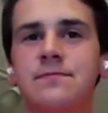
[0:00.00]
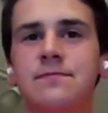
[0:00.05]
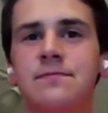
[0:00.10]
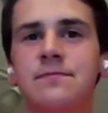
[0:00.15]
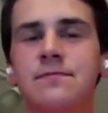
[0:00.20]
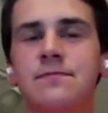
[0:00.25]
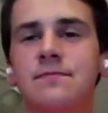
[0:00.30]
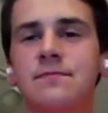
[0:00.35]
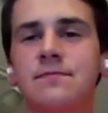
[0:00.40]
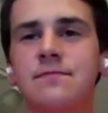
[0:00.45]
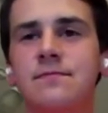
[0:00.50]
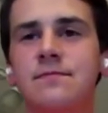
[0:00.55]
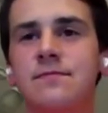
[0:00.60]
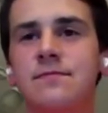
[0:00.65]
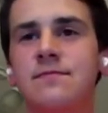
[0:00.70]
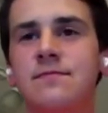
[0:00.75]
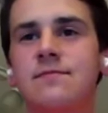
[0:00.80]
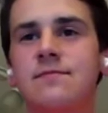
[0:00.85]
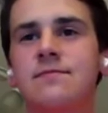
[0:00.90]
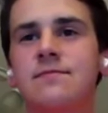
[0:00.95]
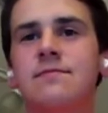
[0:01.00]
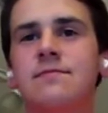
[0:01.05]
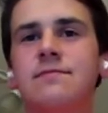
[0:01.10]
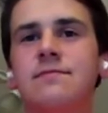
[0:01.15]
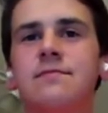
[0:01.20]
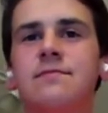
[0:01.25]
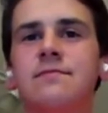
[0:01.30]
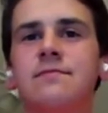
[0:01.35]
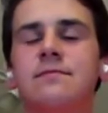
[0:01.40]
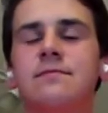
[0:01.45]

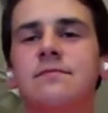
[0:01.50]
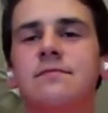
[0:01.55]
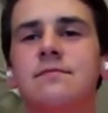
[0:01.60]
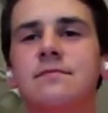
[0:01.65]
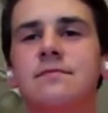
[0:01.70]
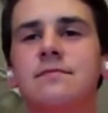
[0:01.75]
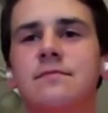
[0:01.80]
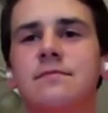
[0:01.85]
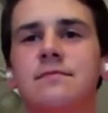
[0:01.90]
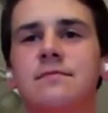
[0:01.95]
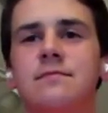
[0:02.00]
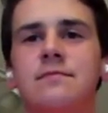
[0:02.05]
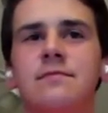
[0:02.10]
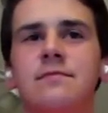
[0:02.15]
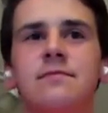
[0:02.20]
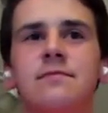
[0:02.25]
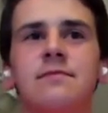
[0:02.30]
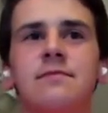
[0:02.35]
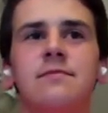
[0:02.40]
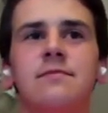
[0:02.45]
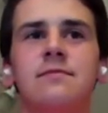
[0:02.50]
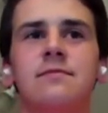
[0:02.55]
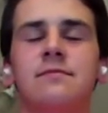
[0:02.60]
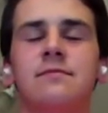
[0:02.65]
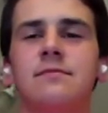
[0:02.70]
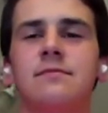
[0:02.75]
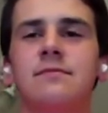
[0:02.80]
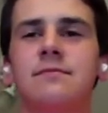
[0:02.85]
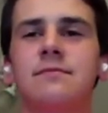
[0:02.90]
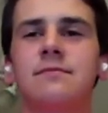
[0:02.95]

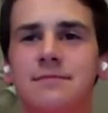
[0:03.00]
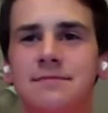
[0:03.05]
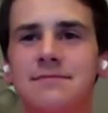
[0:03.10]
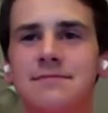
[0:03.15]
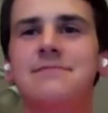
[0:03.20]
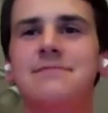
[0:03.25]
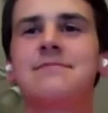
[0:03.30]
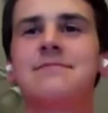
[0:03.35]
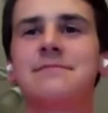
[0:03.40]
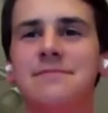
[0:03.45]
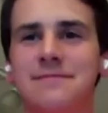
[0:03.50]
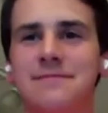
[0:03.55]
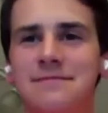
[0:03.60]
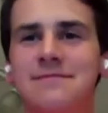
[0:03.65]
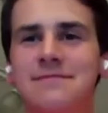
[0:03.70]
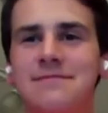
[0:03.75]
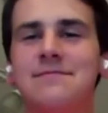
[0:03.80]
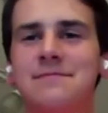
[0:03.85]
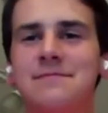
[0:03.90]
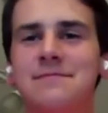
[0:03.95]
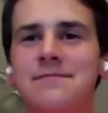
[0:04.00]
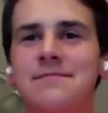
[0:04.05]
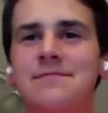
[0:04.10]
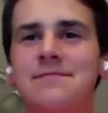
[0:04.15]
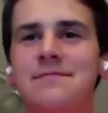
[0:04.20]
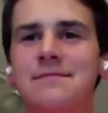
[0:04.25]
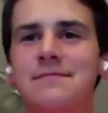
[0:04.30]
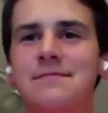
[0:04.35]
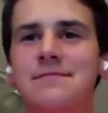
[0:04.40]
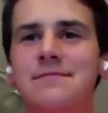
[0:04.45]

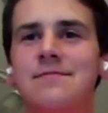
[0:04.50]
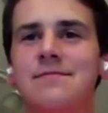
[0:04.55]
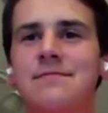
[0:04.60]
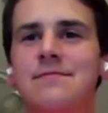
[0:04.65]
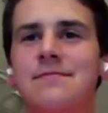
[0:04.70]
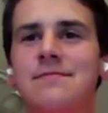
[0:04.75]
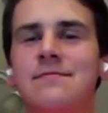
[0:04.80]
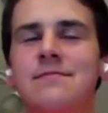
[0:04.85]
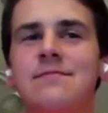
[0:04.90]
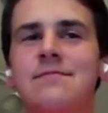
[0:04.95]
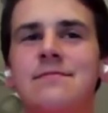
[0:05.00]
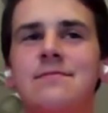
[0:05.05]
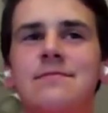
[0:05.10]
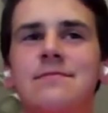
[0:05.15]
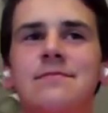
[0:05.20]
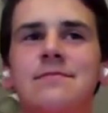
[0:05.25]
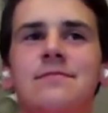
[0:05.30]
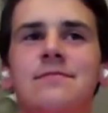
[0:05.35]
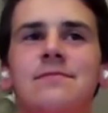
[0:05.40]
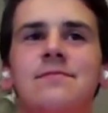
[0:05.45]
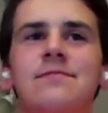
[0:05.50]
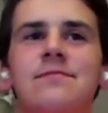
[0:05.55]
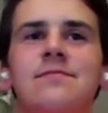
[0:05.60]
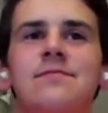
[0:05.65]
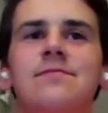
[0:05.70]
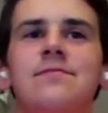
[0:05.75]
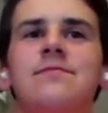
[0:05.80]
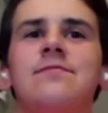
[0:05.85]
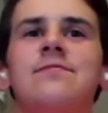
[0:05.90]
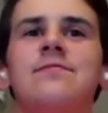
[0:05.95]

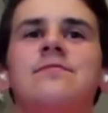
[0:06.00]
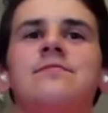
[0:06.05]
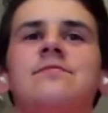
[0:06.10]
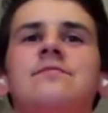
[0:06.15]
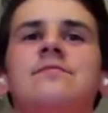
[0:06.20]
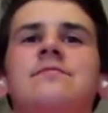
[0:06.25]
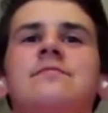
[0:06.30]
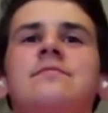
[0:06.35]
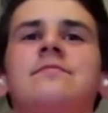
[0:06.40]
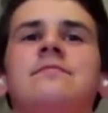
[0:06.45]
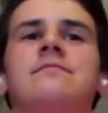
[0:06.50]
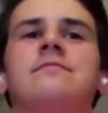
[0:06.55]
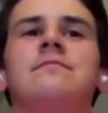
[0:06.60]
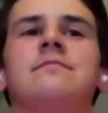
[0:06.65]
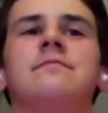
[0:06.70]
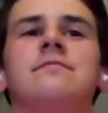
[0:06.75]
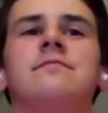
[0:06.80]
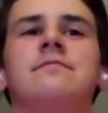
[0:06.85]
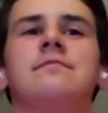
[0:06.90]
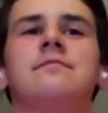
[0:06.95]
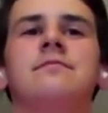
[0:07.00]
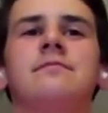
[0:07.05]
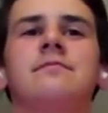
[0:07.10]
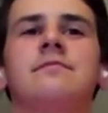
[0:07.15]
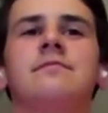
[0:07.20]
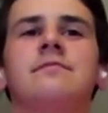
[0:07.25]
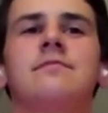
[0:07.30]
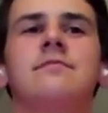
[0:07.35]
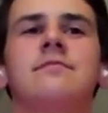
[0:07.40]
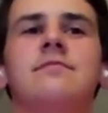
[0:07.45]

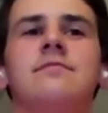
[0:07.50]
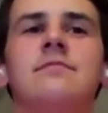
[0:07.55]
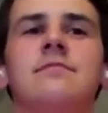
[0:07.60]
[no speech]